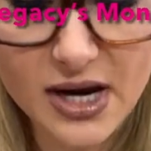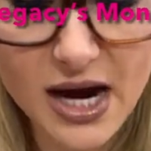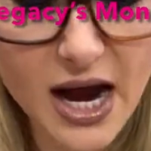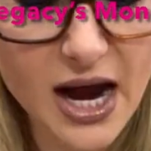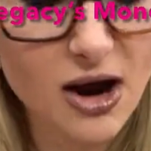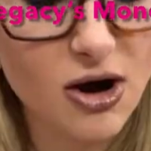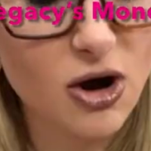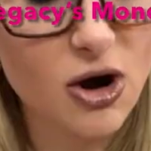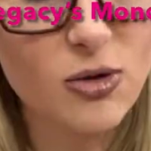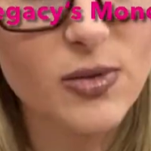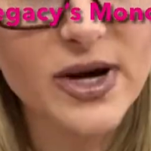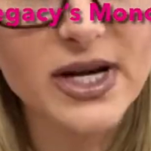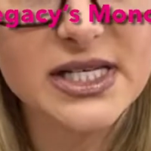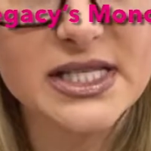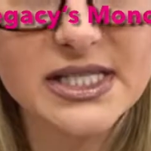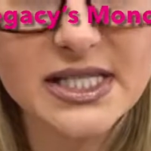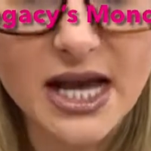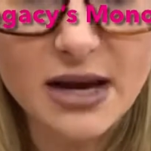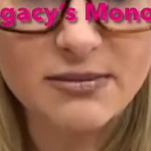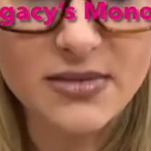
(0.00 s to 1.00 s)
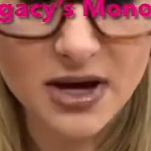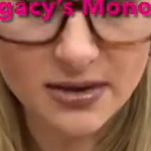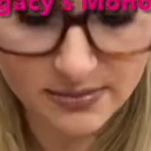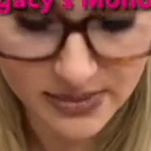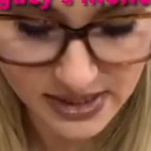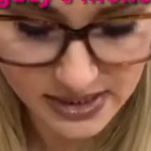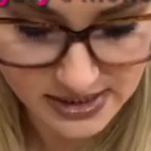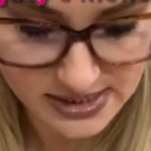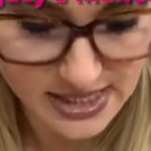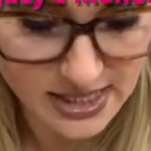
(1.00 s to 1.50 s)
I always set my
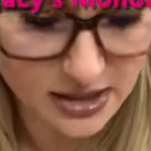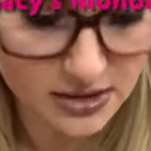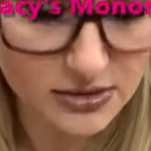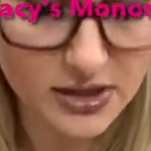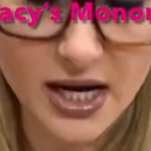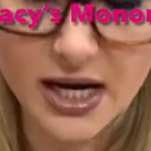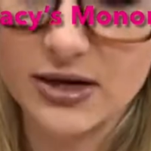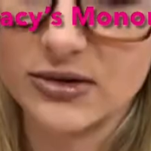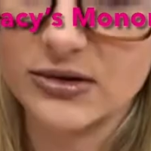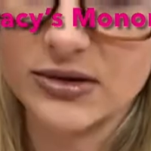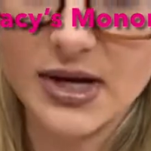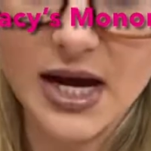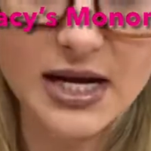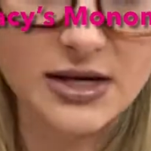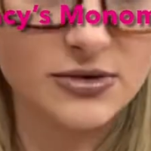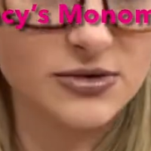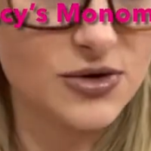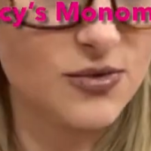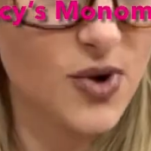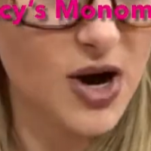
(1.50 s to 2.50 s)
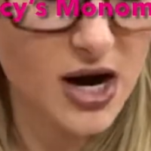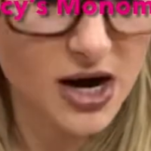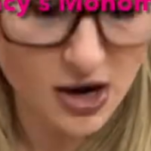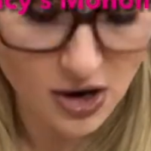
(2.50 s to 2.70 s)
bead down. I don't know why.